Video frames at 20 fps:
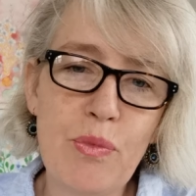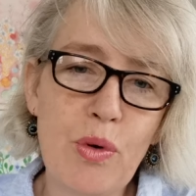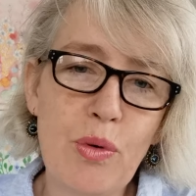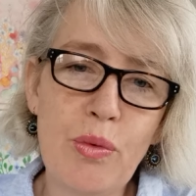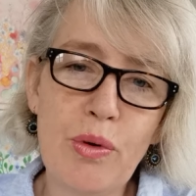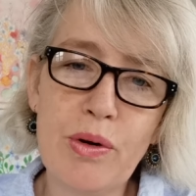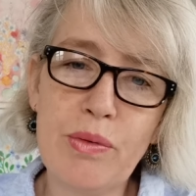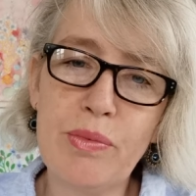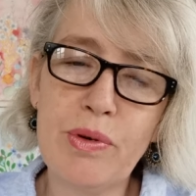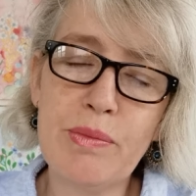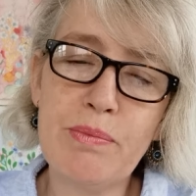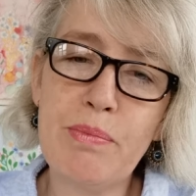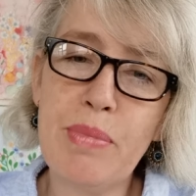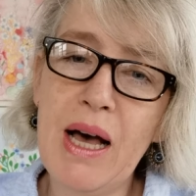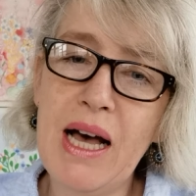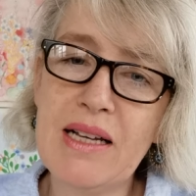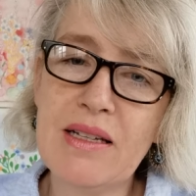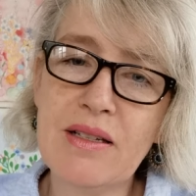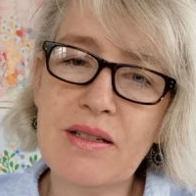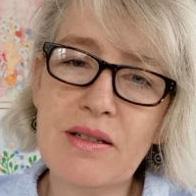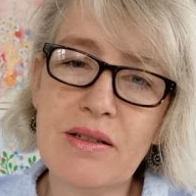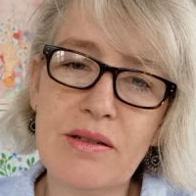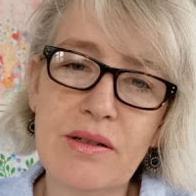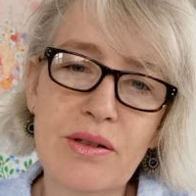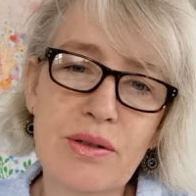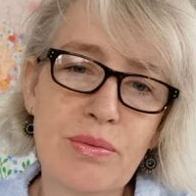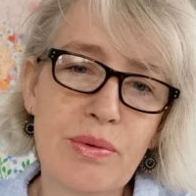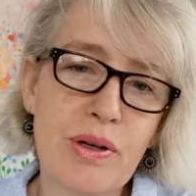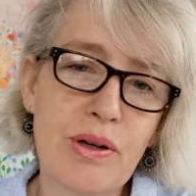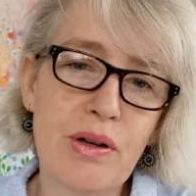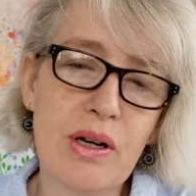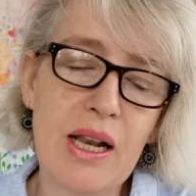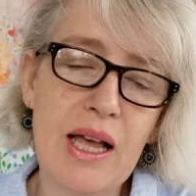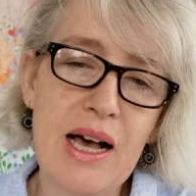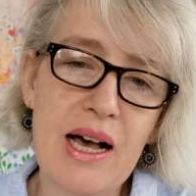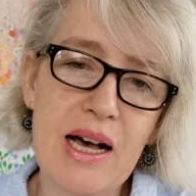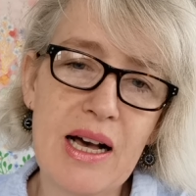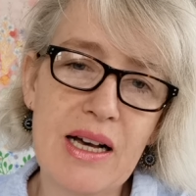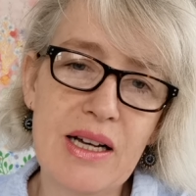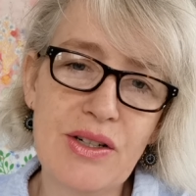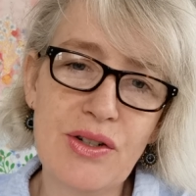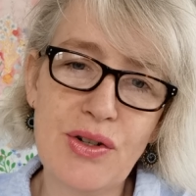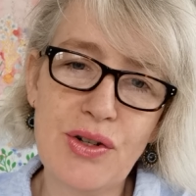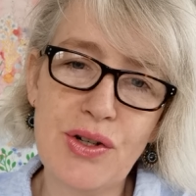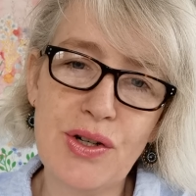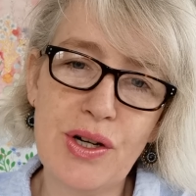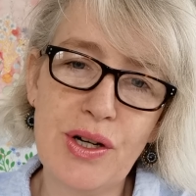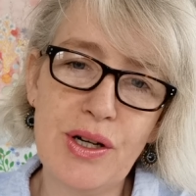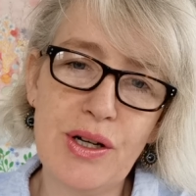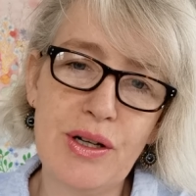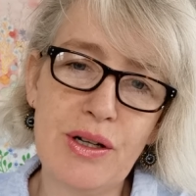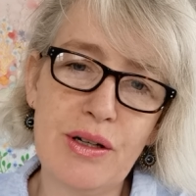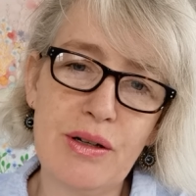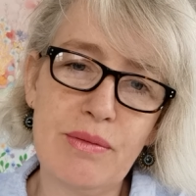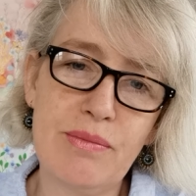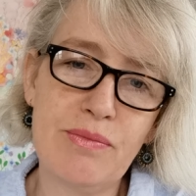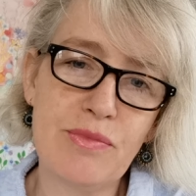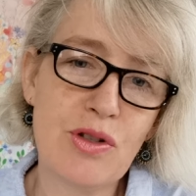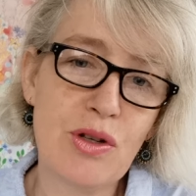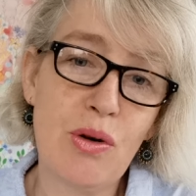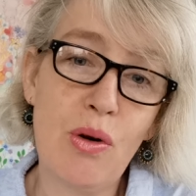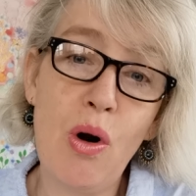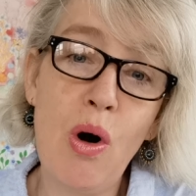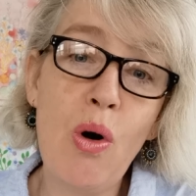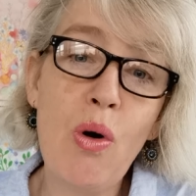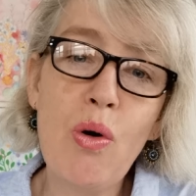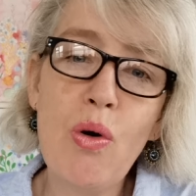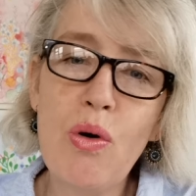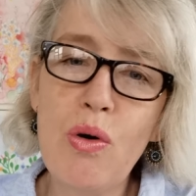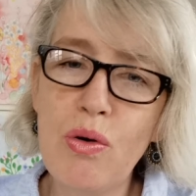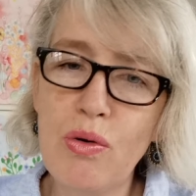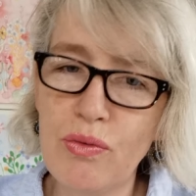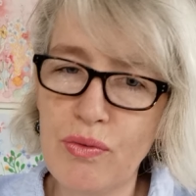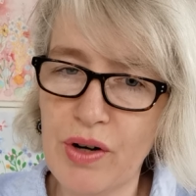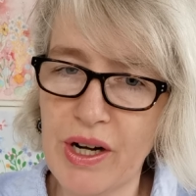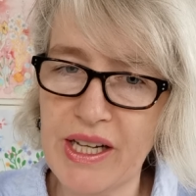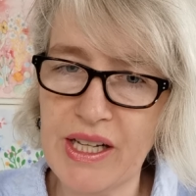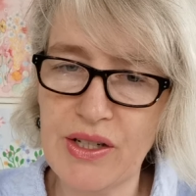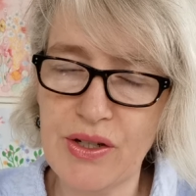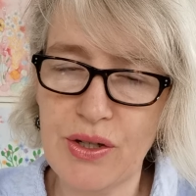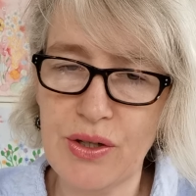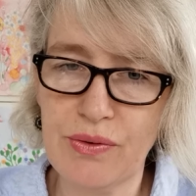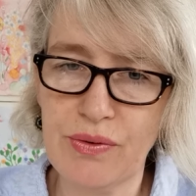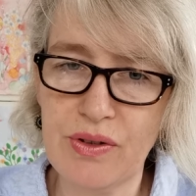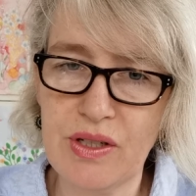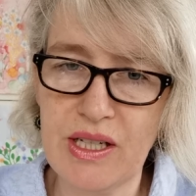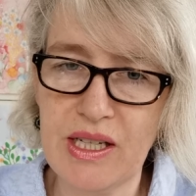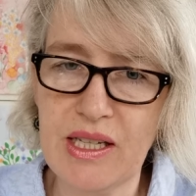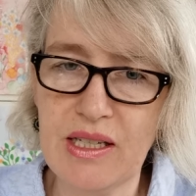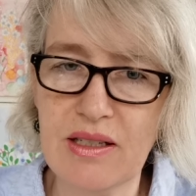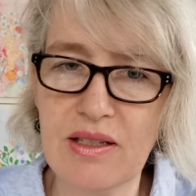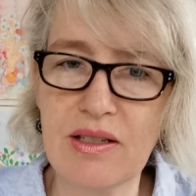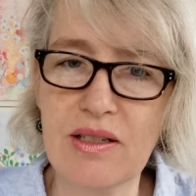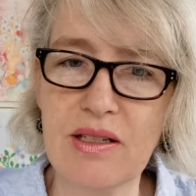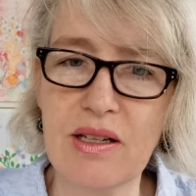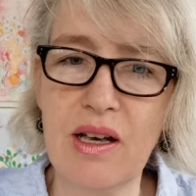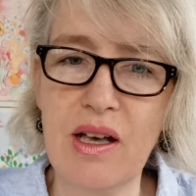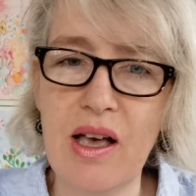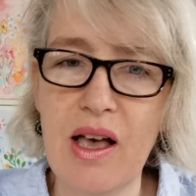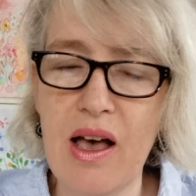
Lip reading: We work with pastels, with collage, so a whole range of things.